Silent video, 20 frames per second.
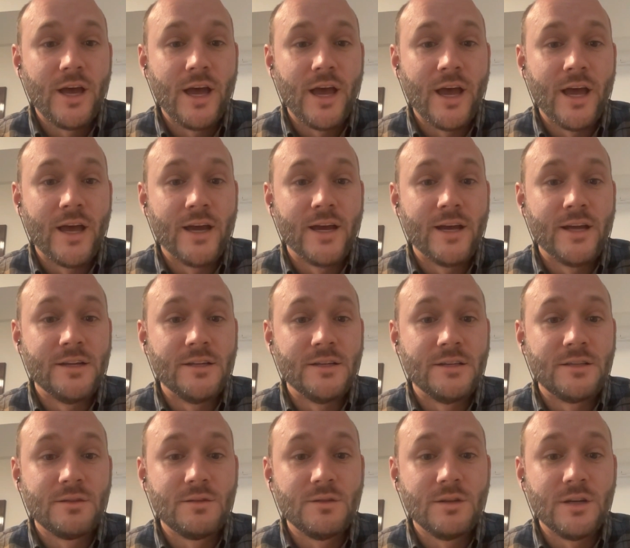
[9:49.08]

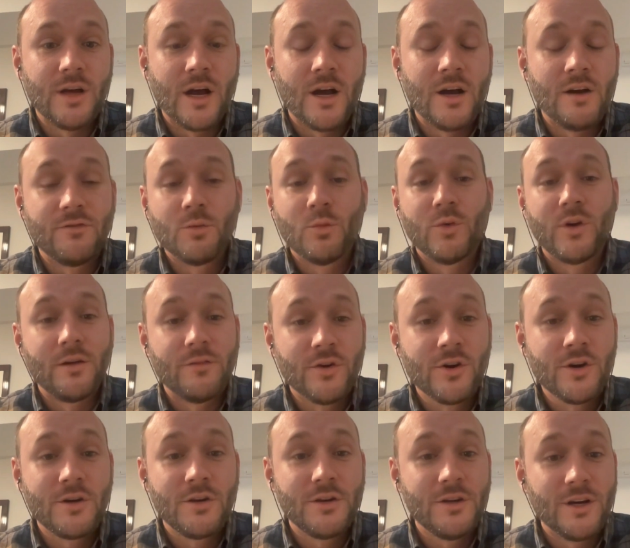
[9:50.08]
And from what I've
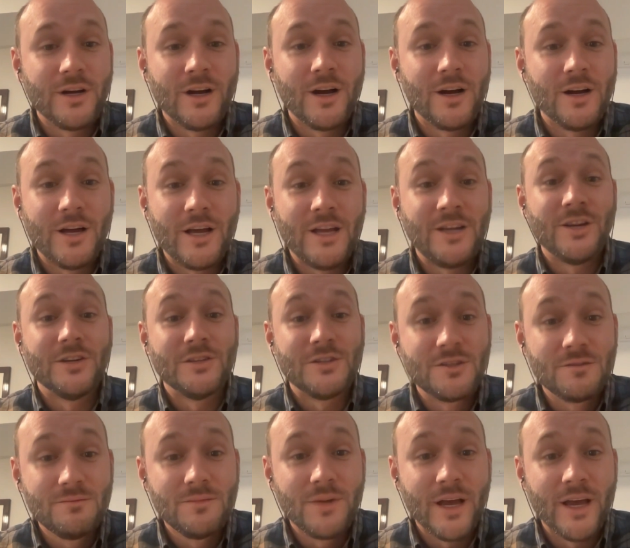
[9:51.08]
heard, it
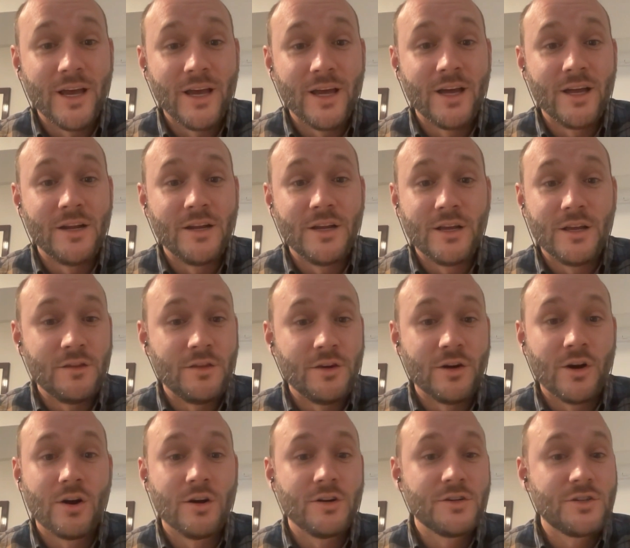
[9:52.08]
does. And
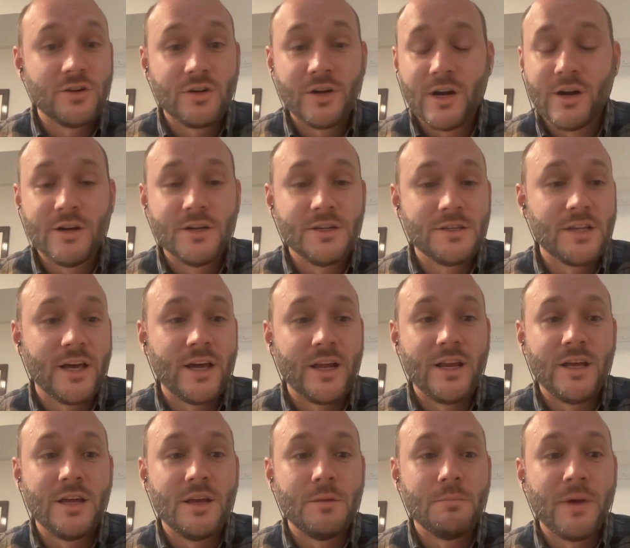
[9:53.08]
there are certain areas
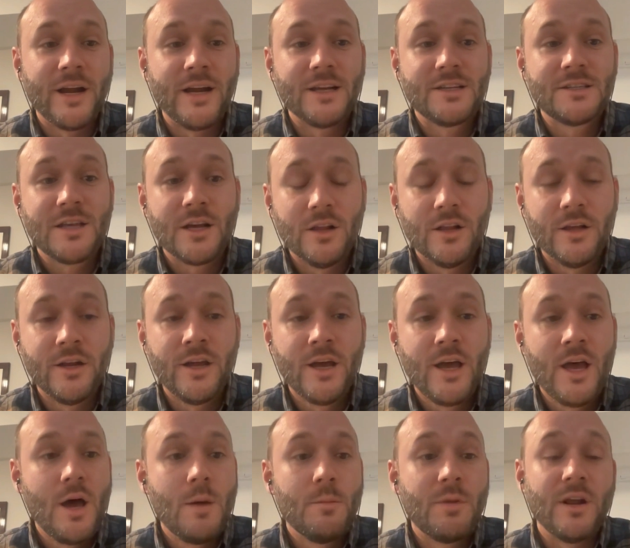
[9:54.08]
that it might excel in,
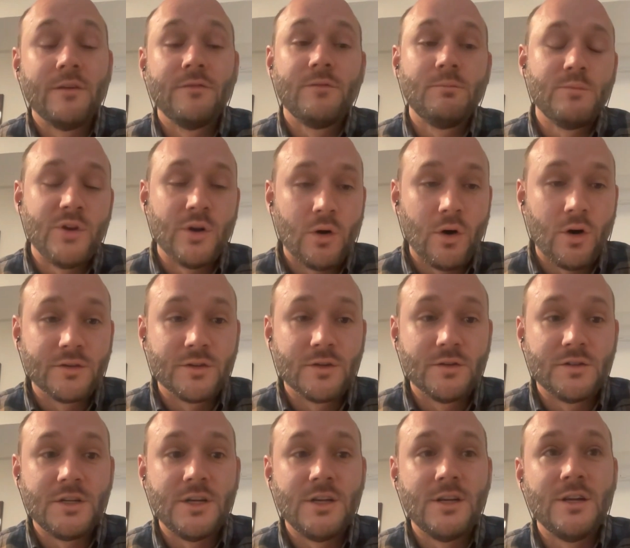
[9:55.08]
but I've
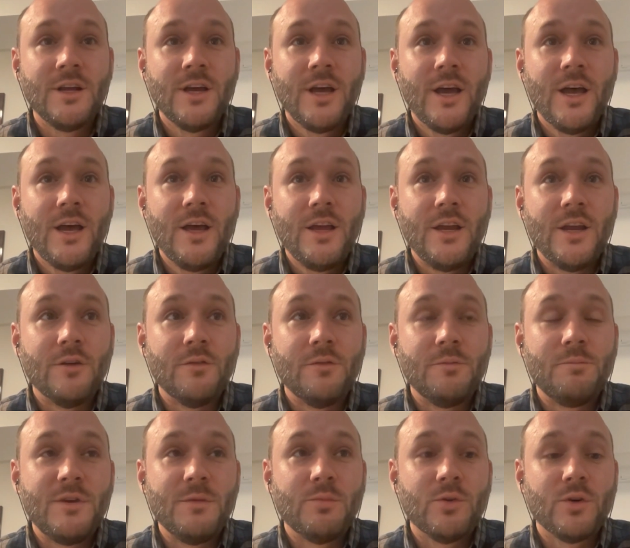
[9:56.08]
also seen
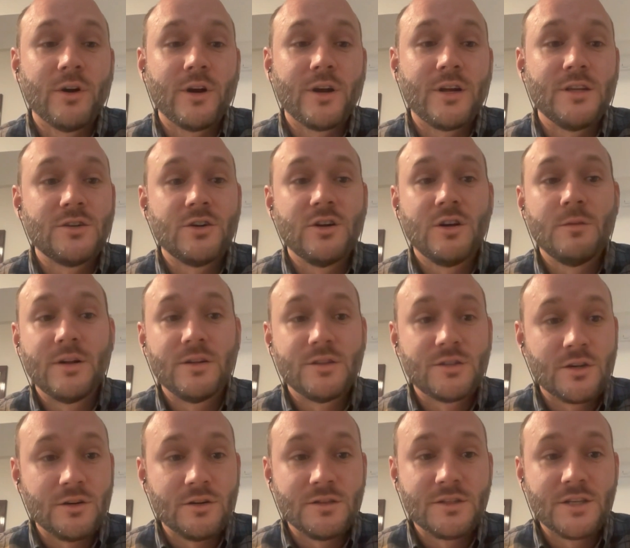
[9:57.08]
people are concerned
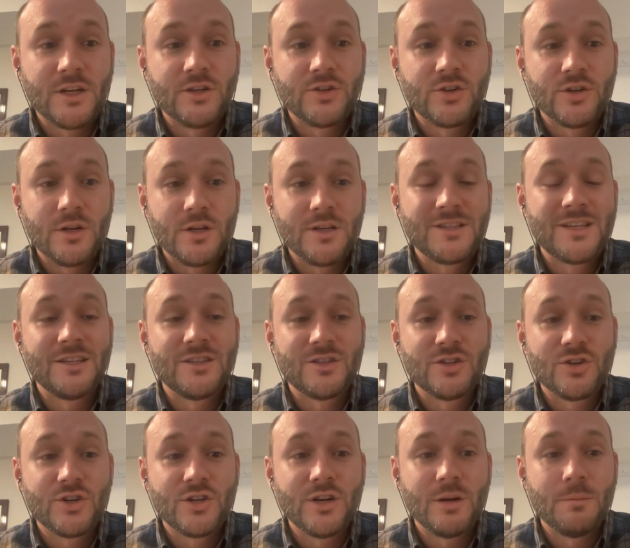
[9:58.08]
about certain
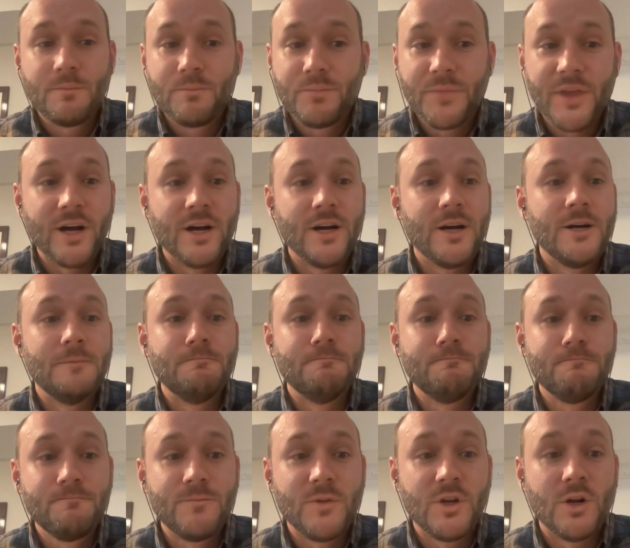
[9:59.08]
censorship,
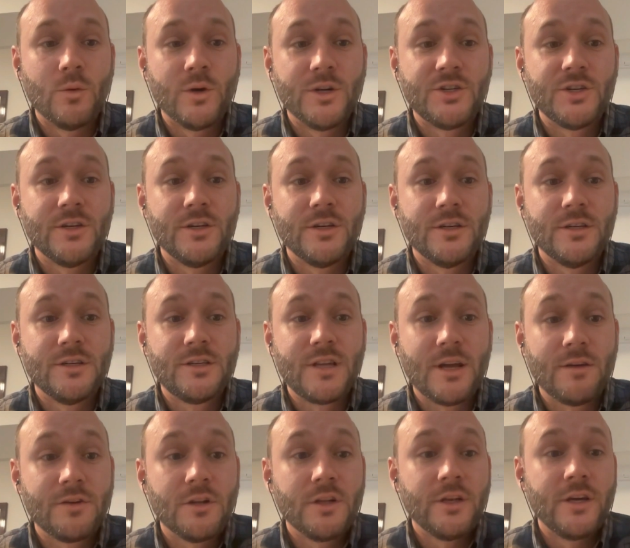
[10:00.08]
which is
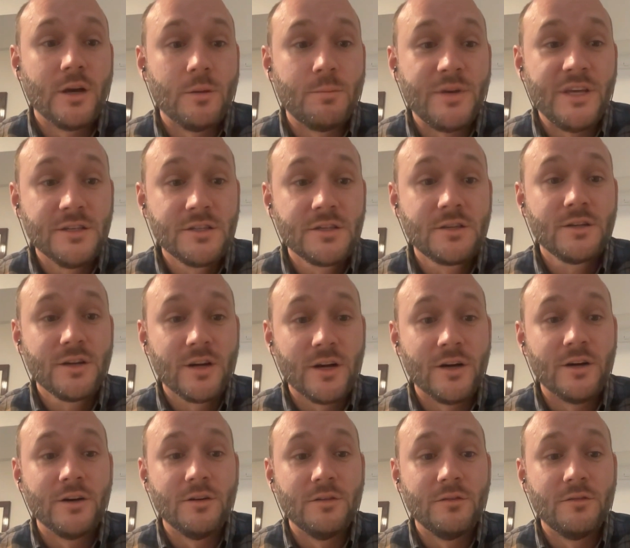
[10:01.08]
definitely a piece
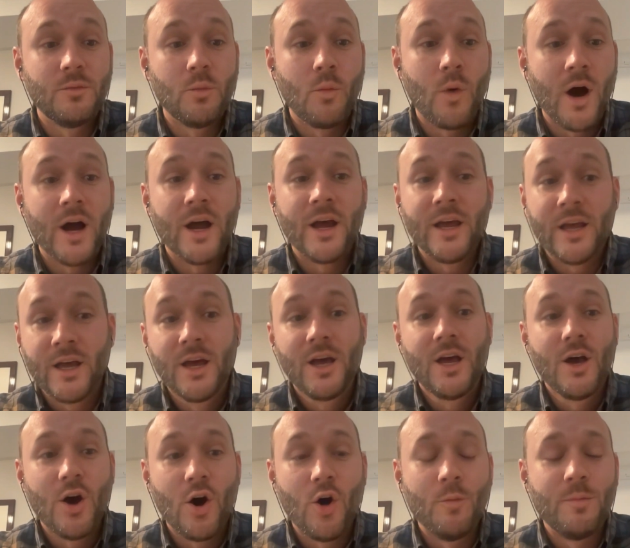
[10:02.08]
of why
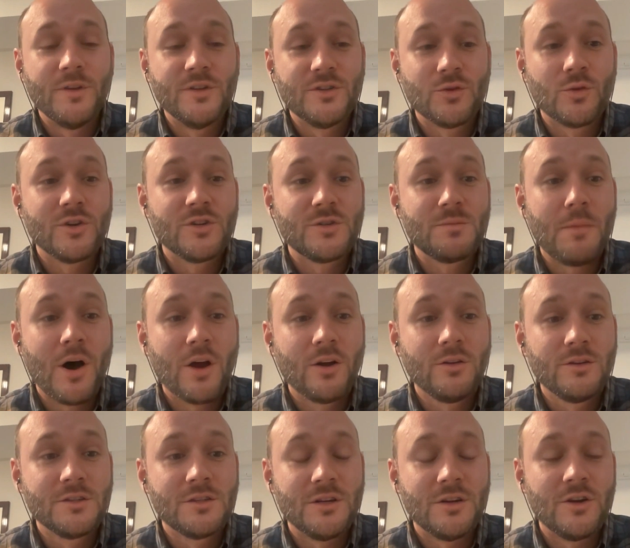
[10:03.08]
open source
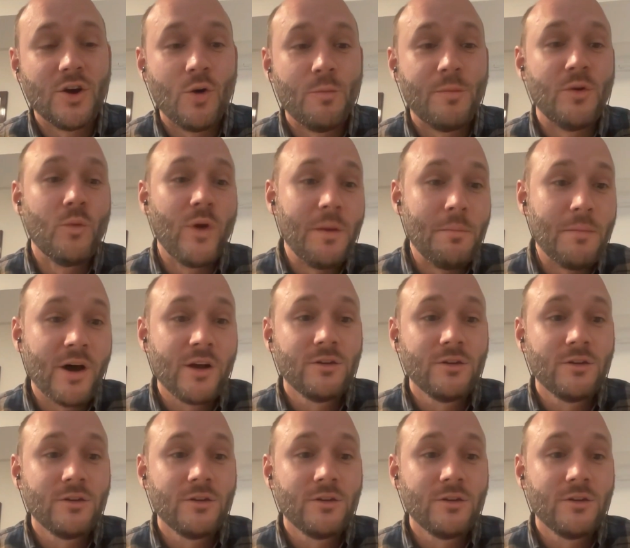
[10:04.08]
models and open weight